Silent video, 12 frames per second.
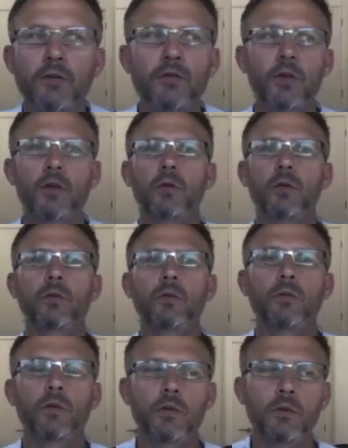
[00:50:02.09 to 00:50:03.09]
So
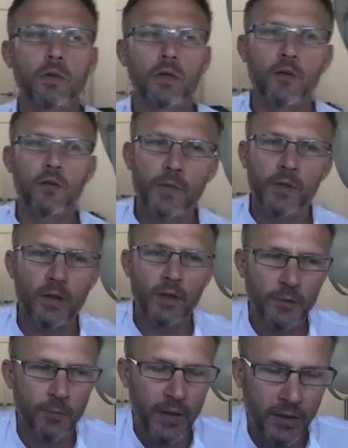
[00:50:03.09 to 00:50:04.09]
the government
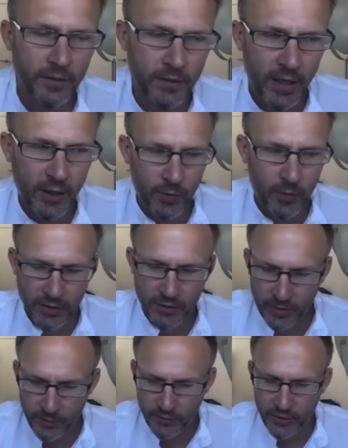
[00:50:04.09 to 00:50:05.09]
has picked dates when it
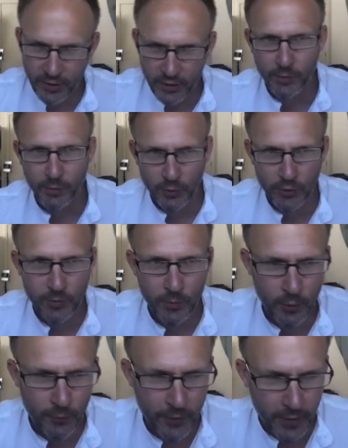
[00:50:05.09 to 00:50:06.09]
seems sensible to
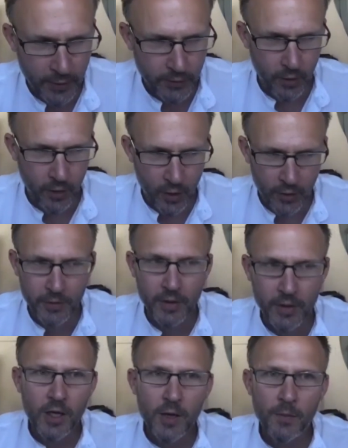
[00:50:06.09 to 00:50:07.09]
move things on.
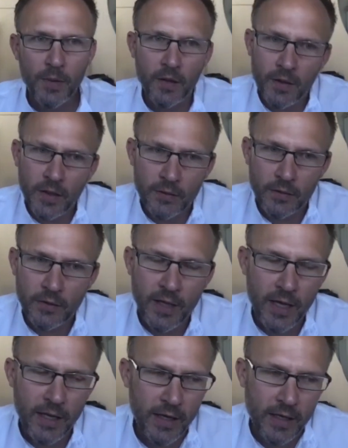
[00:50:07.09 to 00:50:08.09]
But at the end of the
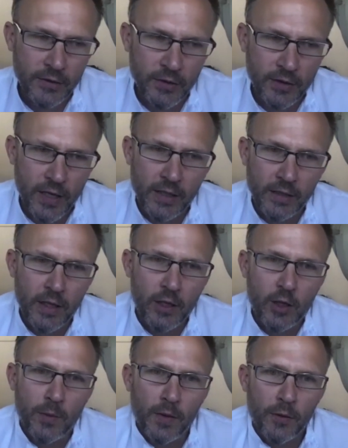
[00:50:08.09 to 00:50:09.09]
day, it's a date. It
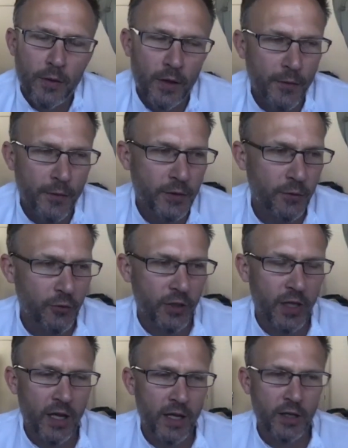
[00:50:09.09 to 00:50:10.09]
could be the 31st of
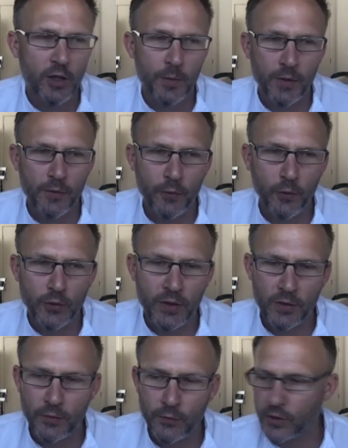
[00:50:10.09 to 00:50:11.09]
July, it could be the
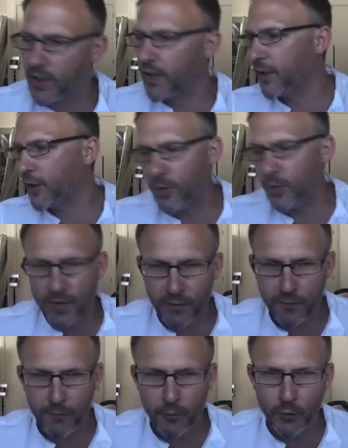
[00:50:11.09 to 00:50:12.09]
14th of July, it could be the
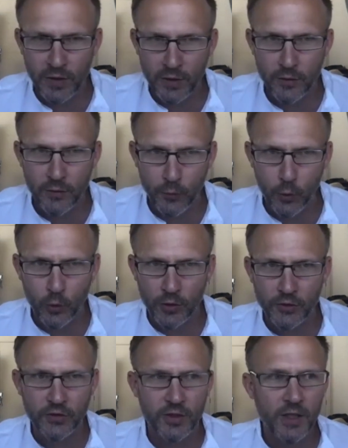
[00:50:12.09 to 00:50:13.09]
14th of
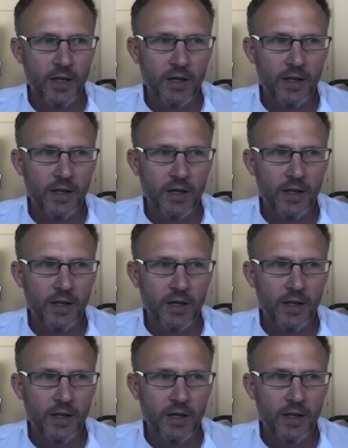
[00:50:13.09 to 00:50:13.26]
August.